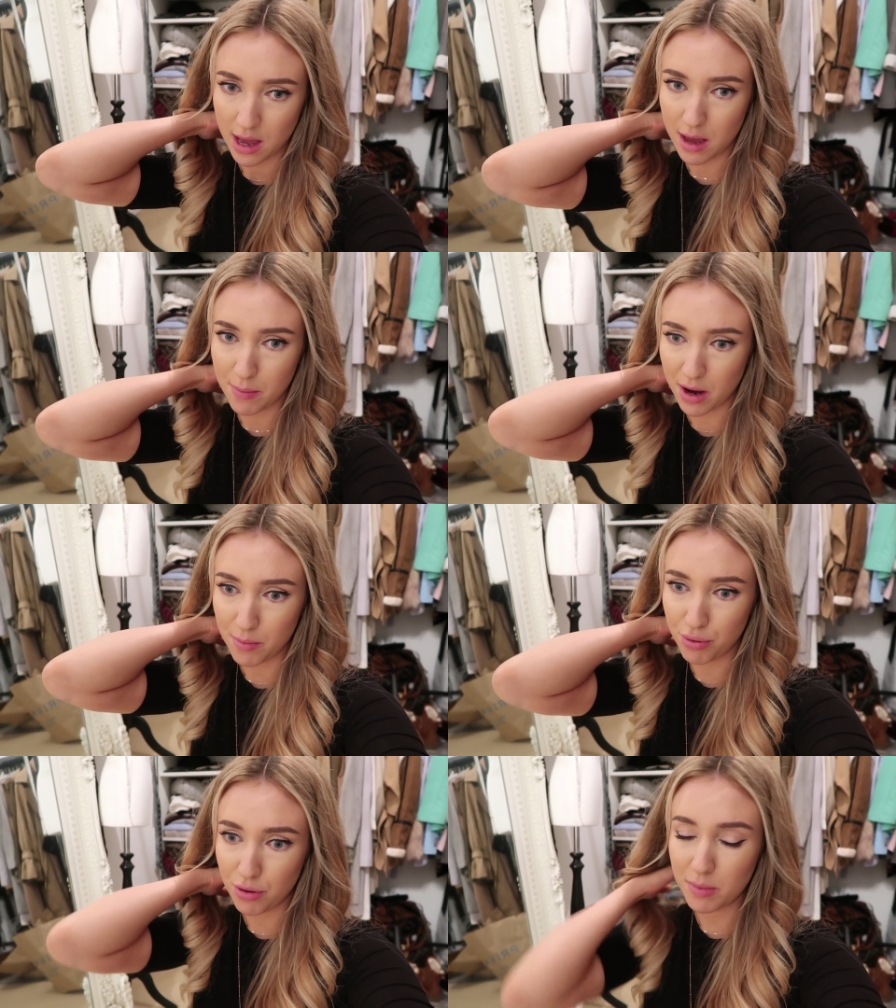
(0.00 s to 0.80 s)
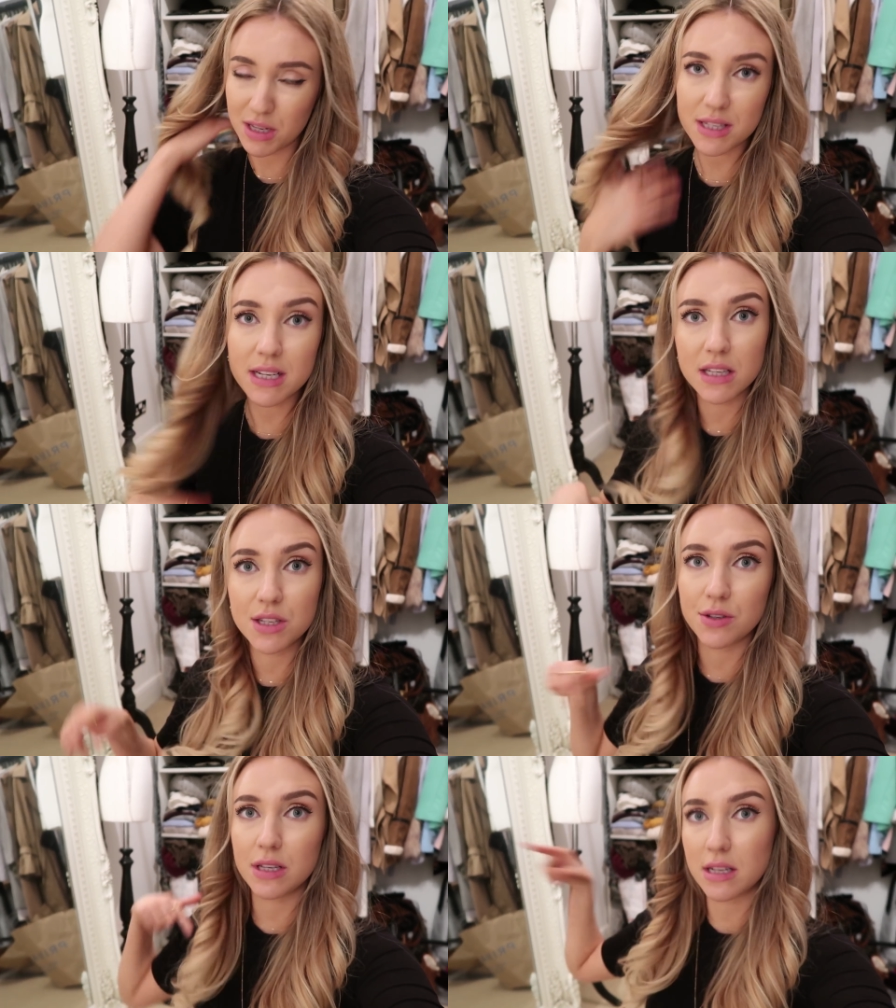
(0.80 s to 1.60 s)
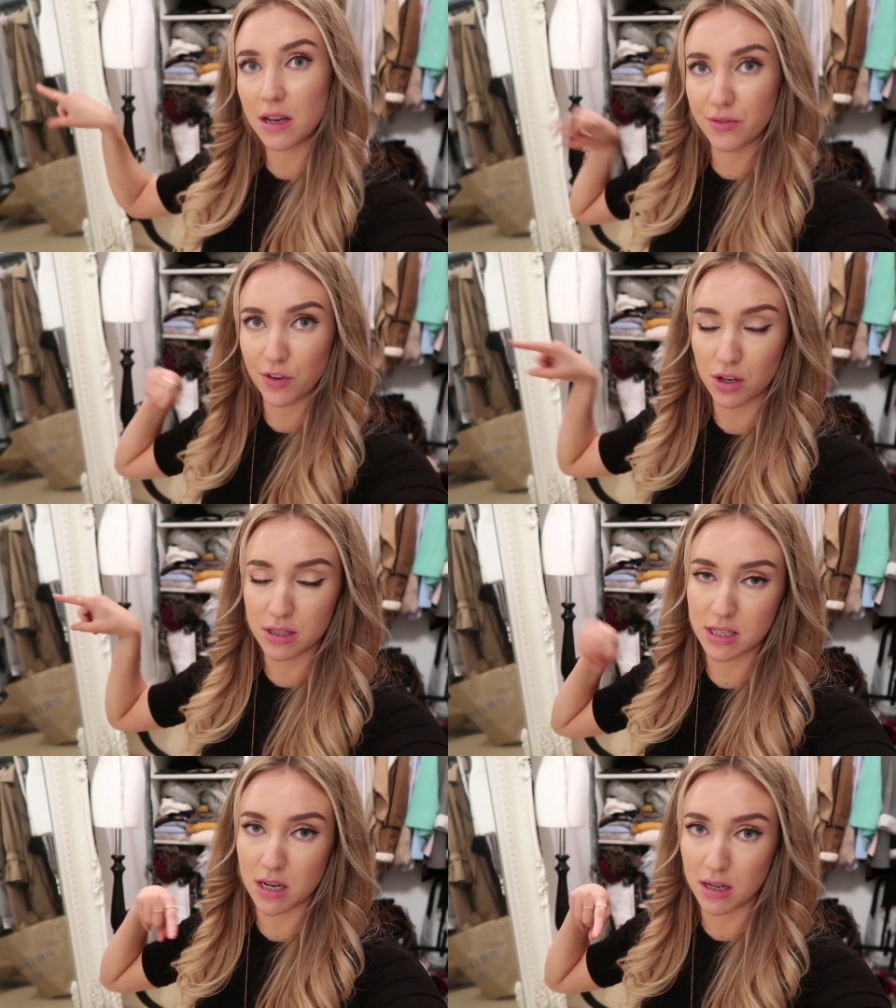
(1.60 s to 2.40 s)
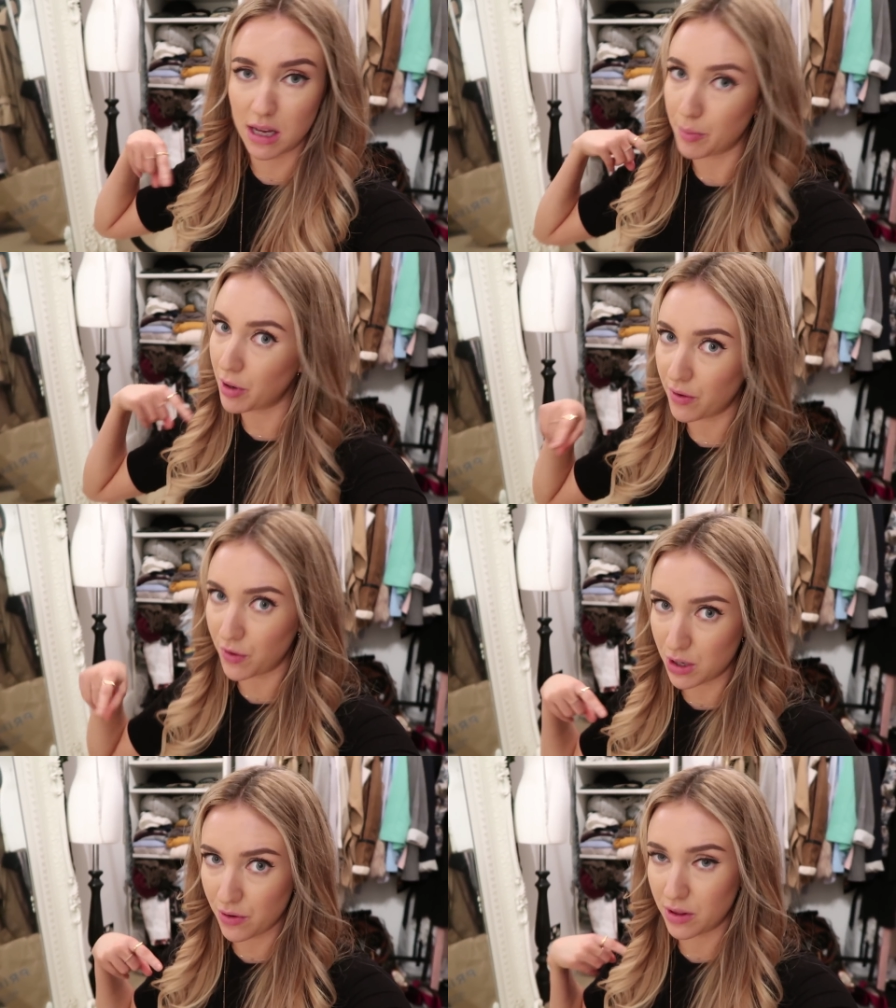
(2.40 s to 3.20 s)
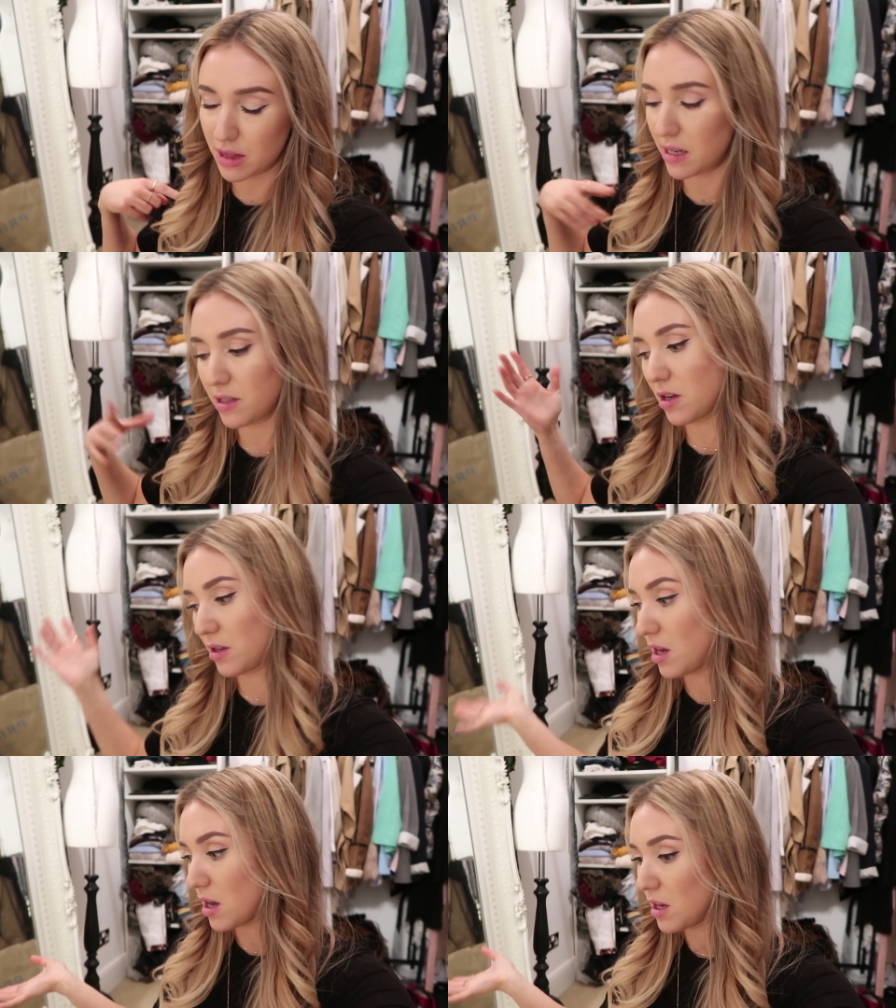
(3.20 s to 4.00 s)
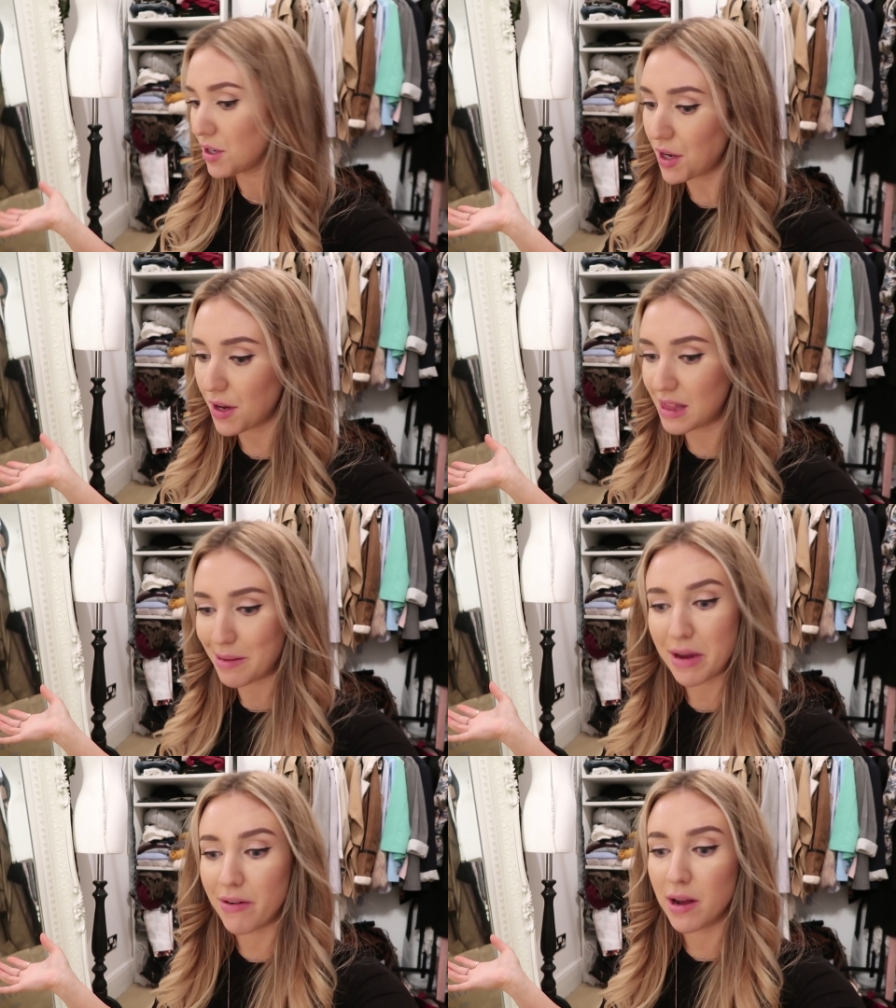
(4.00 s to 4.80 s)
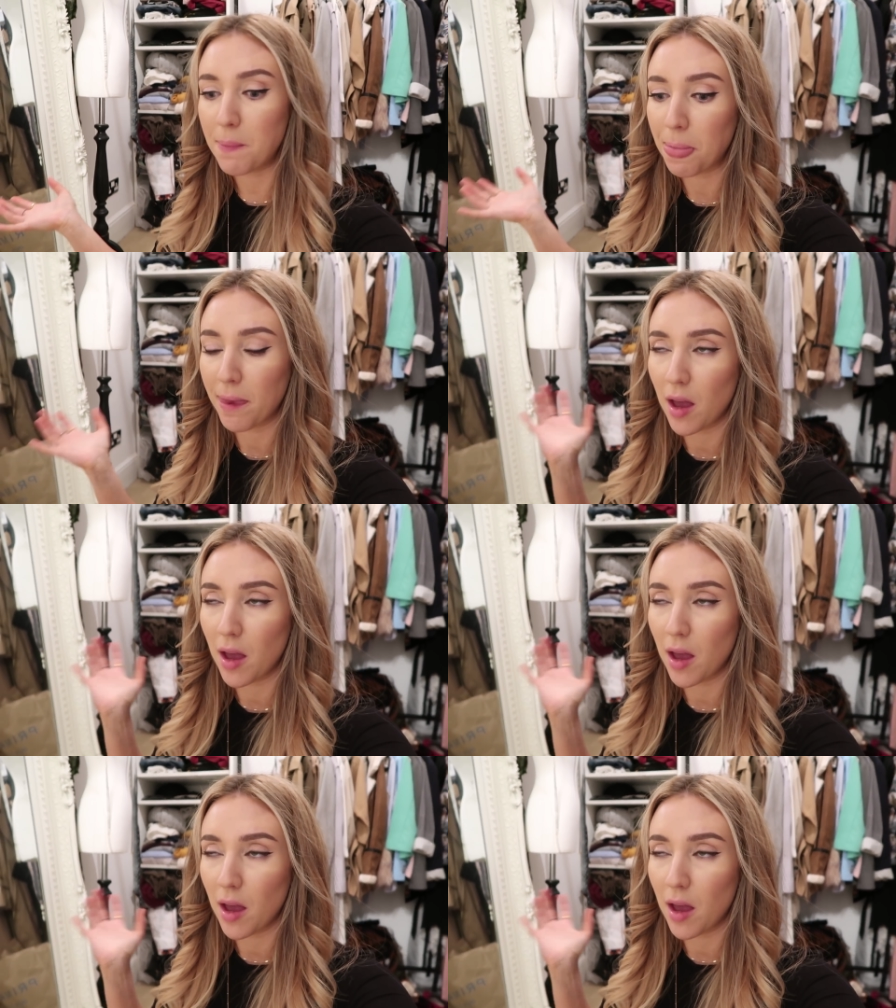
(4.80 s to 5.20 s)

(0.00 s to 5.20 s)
Um, I'm probably just going to do this like vlog style, like put a few different things on, show you in the mirror.